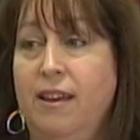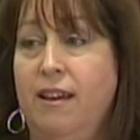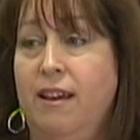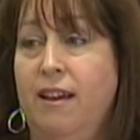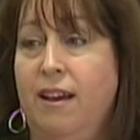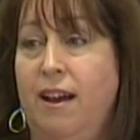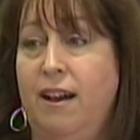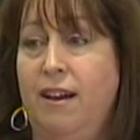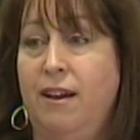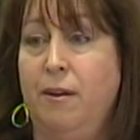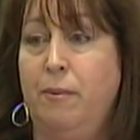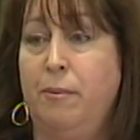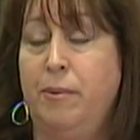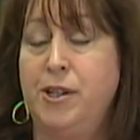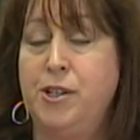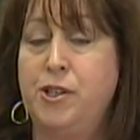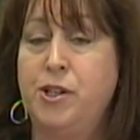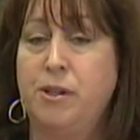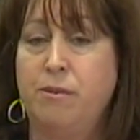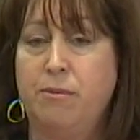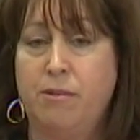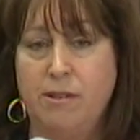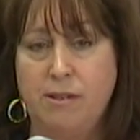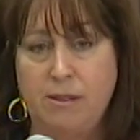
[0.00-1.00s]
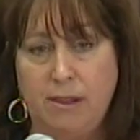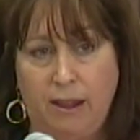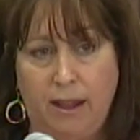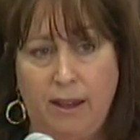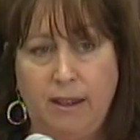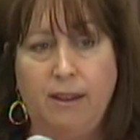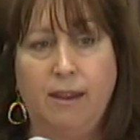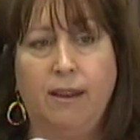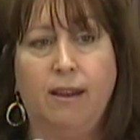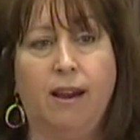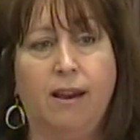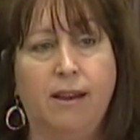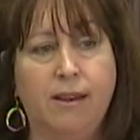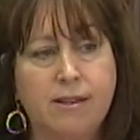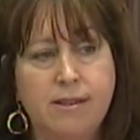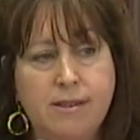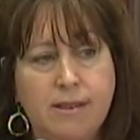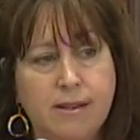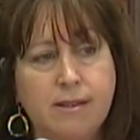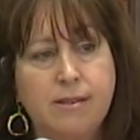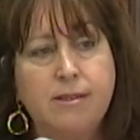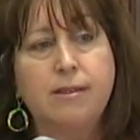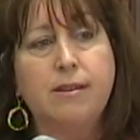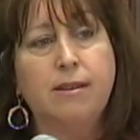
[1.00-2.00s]
when she was liking
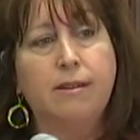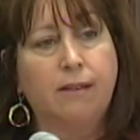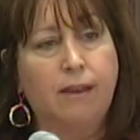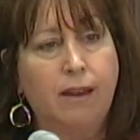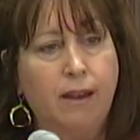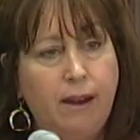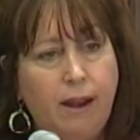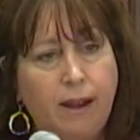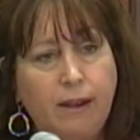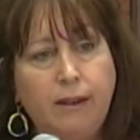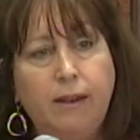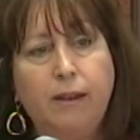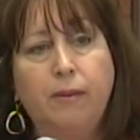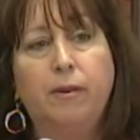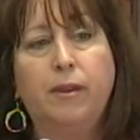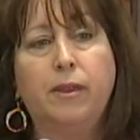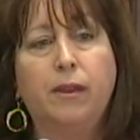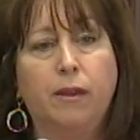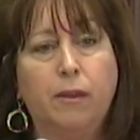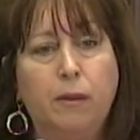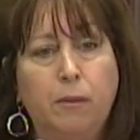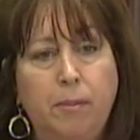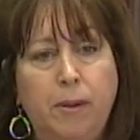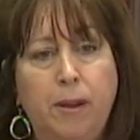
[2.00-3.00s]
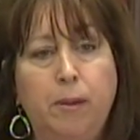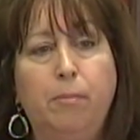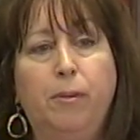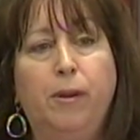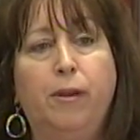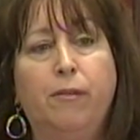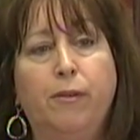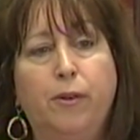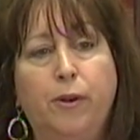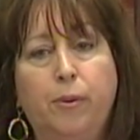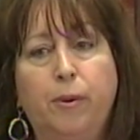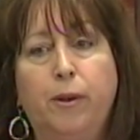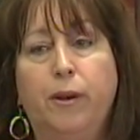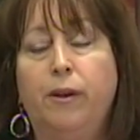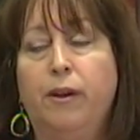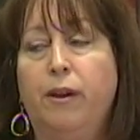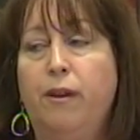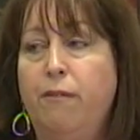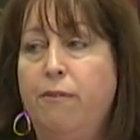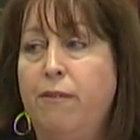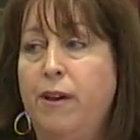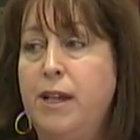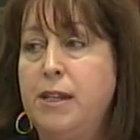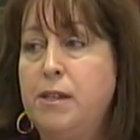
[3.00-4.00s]
ISIS and connecting with other people over Twitter
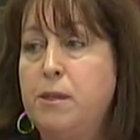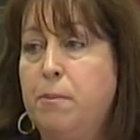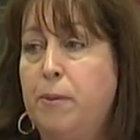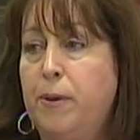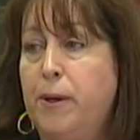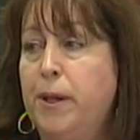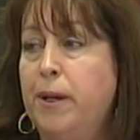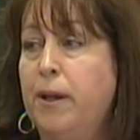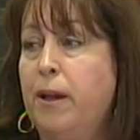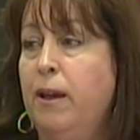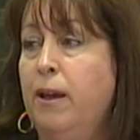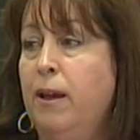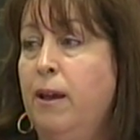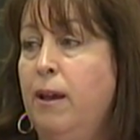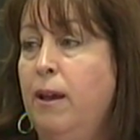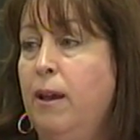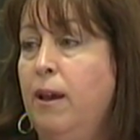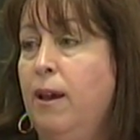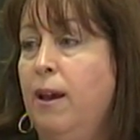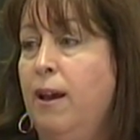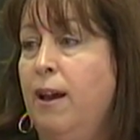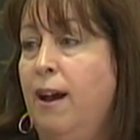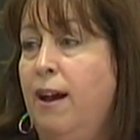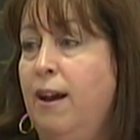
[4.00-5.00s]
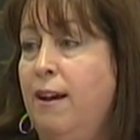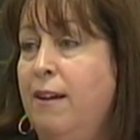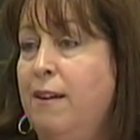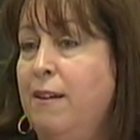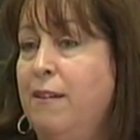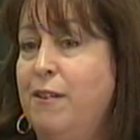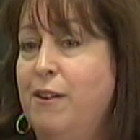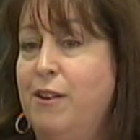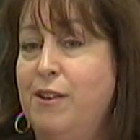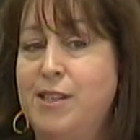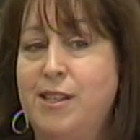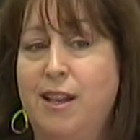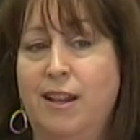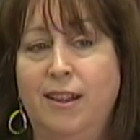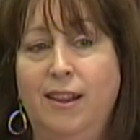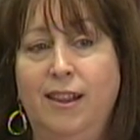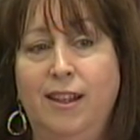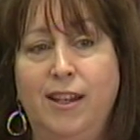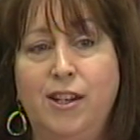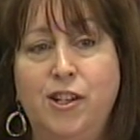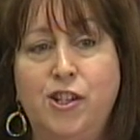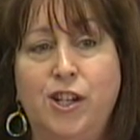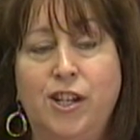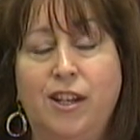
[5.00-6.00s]
and Facebook,
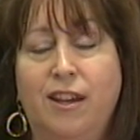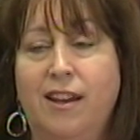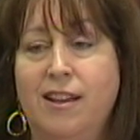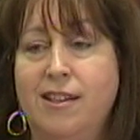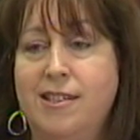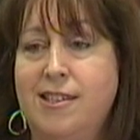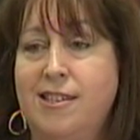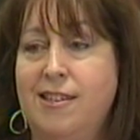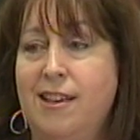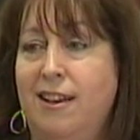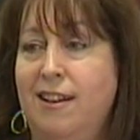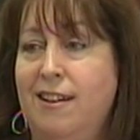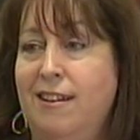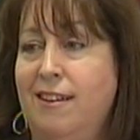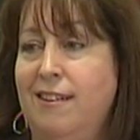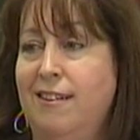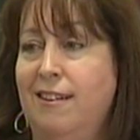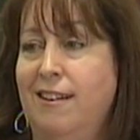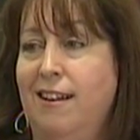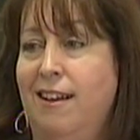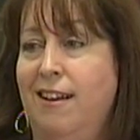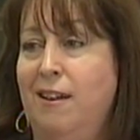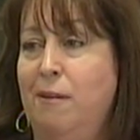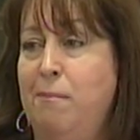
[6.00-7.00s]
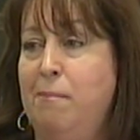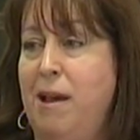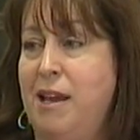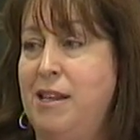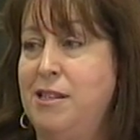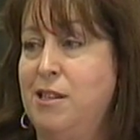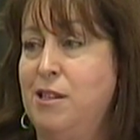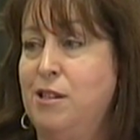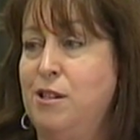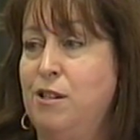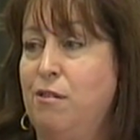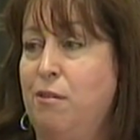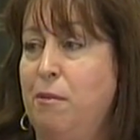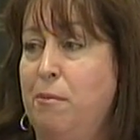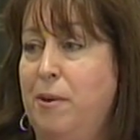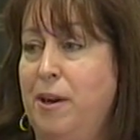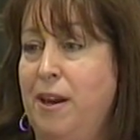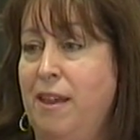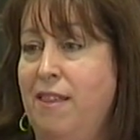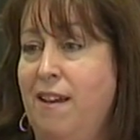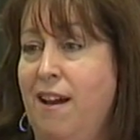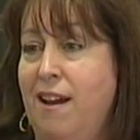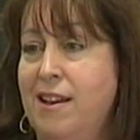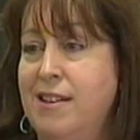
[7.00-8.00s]
suddenly she gets a message from one
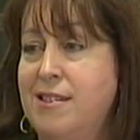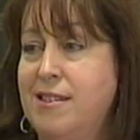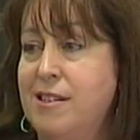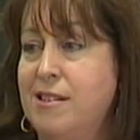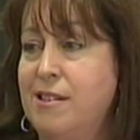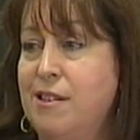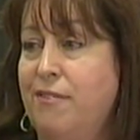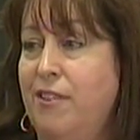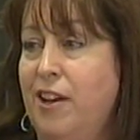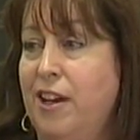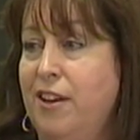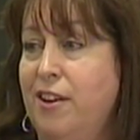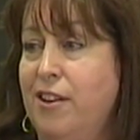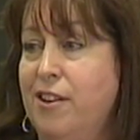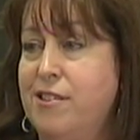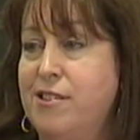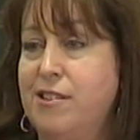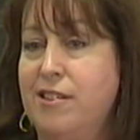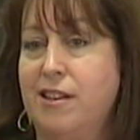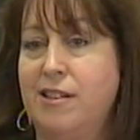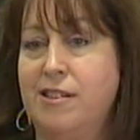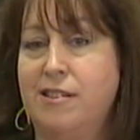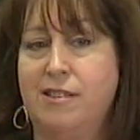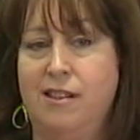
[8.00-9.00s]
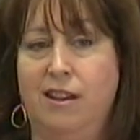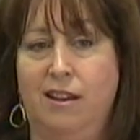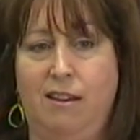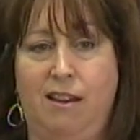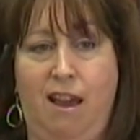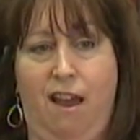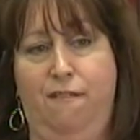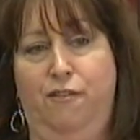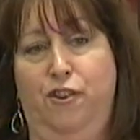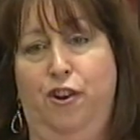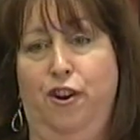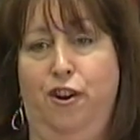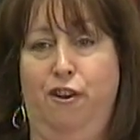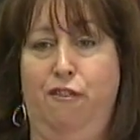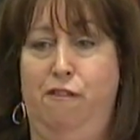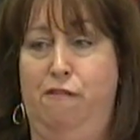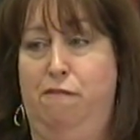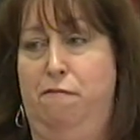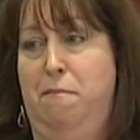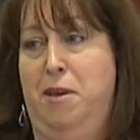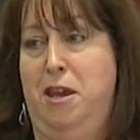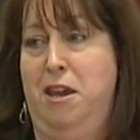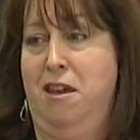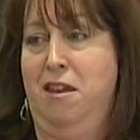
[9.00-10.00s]
of the ISIS fighters that's like, have you heard
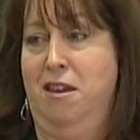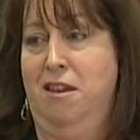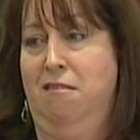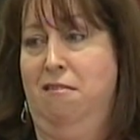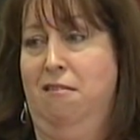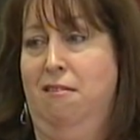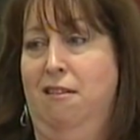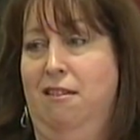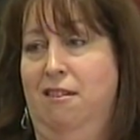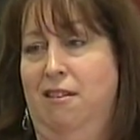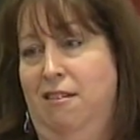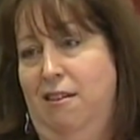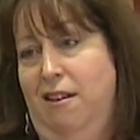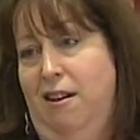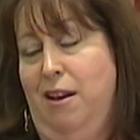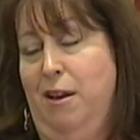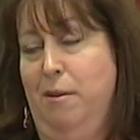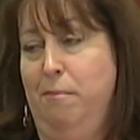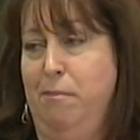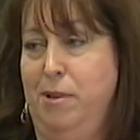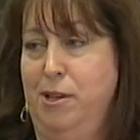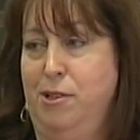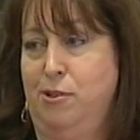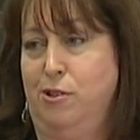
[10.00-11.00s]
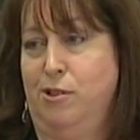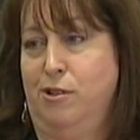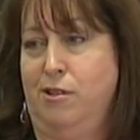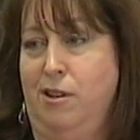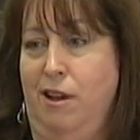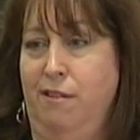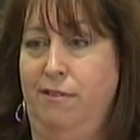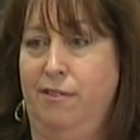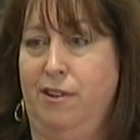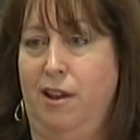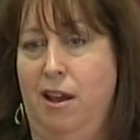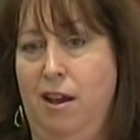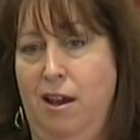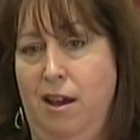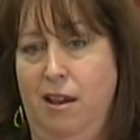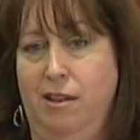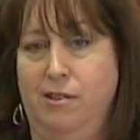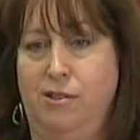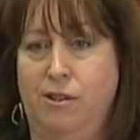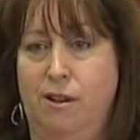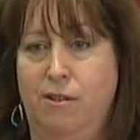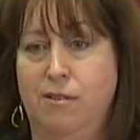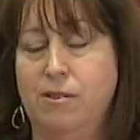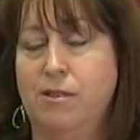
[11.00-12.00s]
of me? I'm Mr. Tough Guy
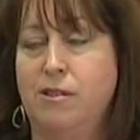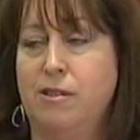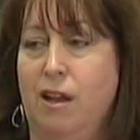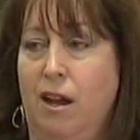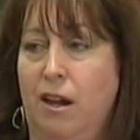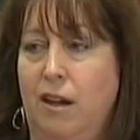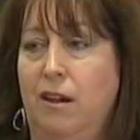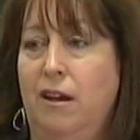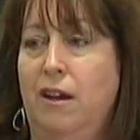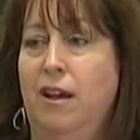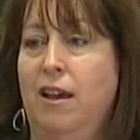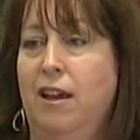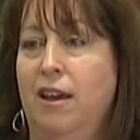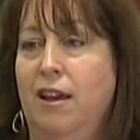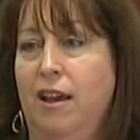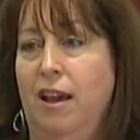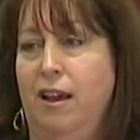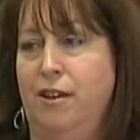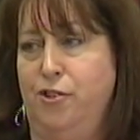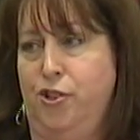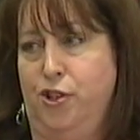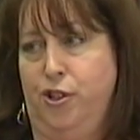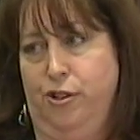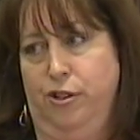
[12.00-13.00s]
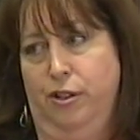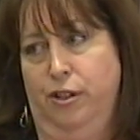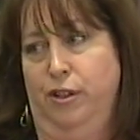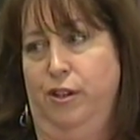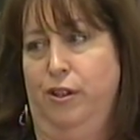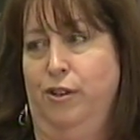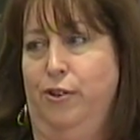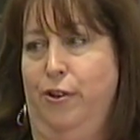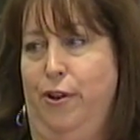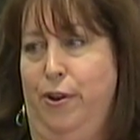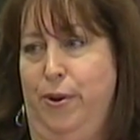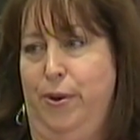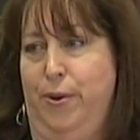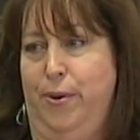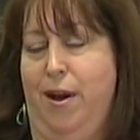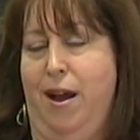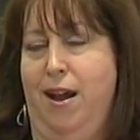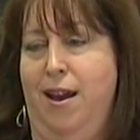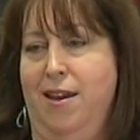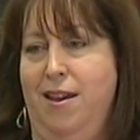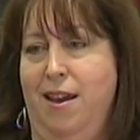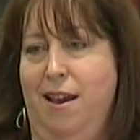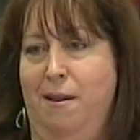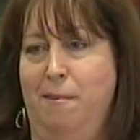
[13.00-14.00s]
so-and-so, and surely you know who
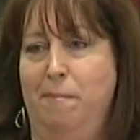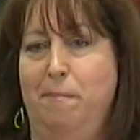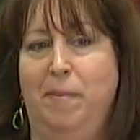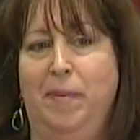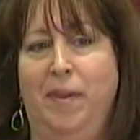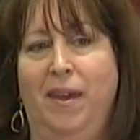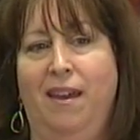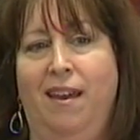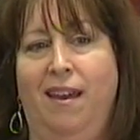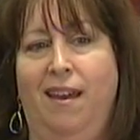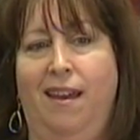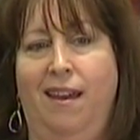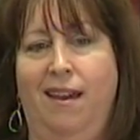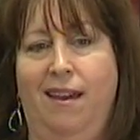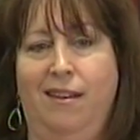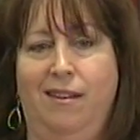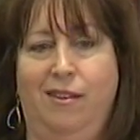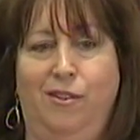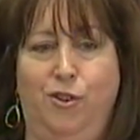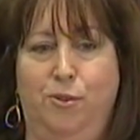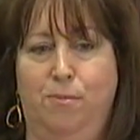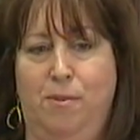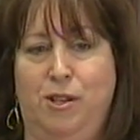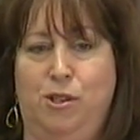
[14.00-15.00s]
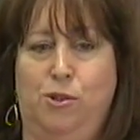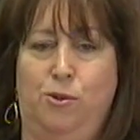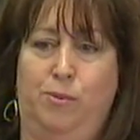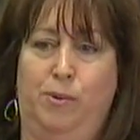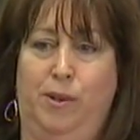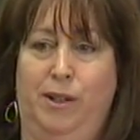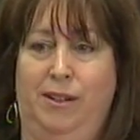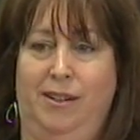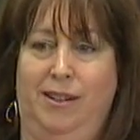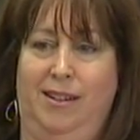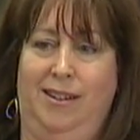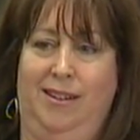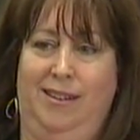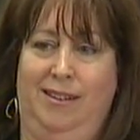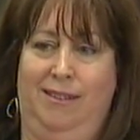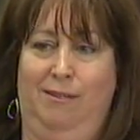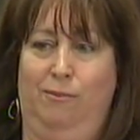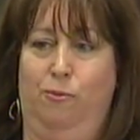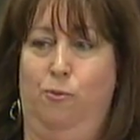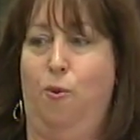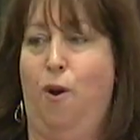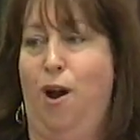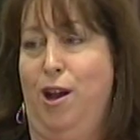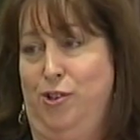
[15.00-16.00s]
I am, and you must really
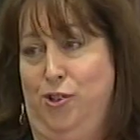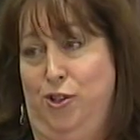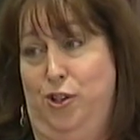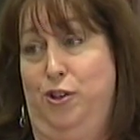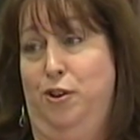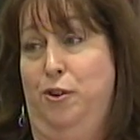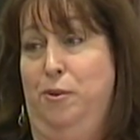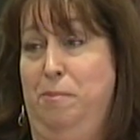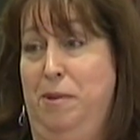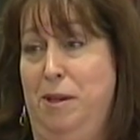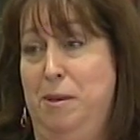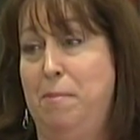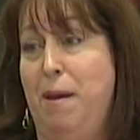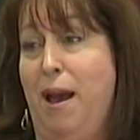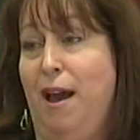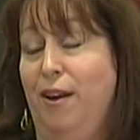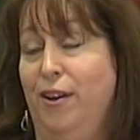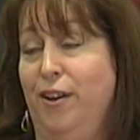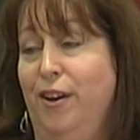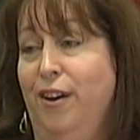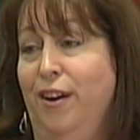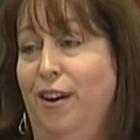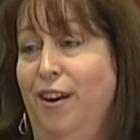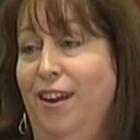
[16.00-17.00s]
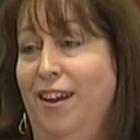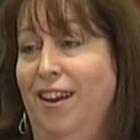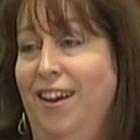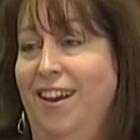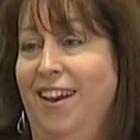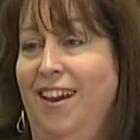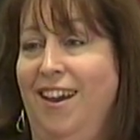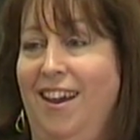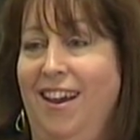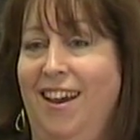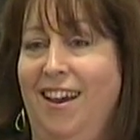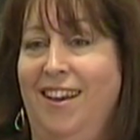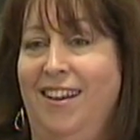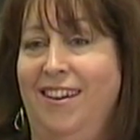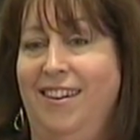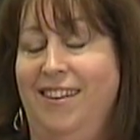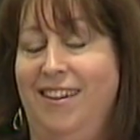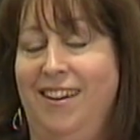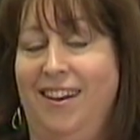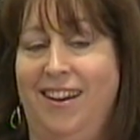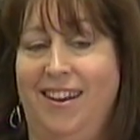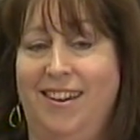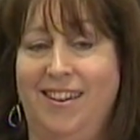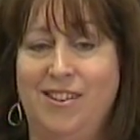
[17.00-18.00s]
want to know me better.
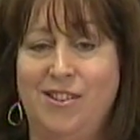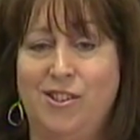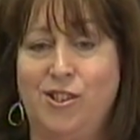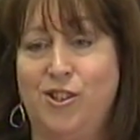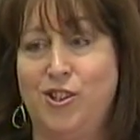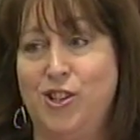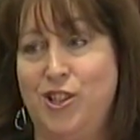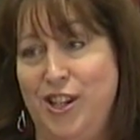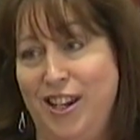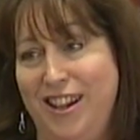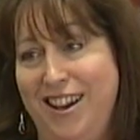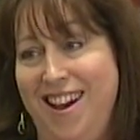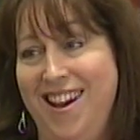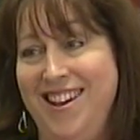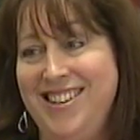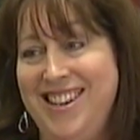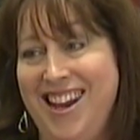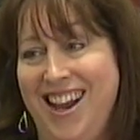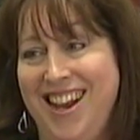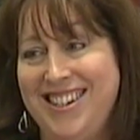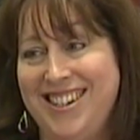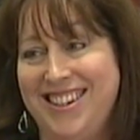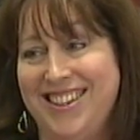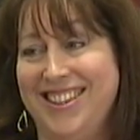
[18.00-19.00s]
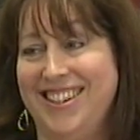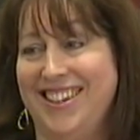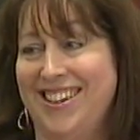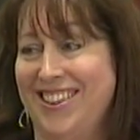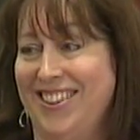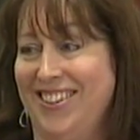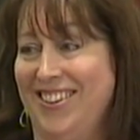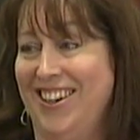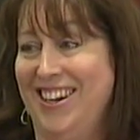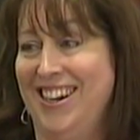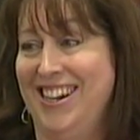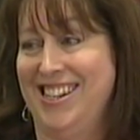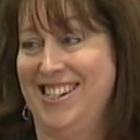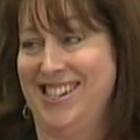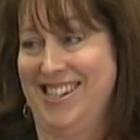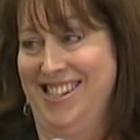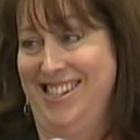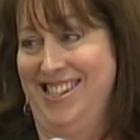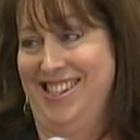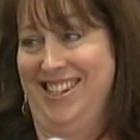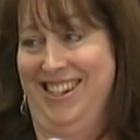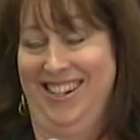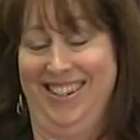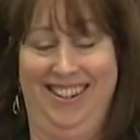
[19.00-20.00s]
And so she contacted the authorities
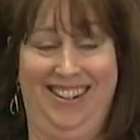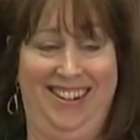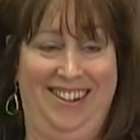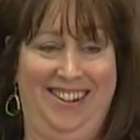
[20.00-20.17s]
and said,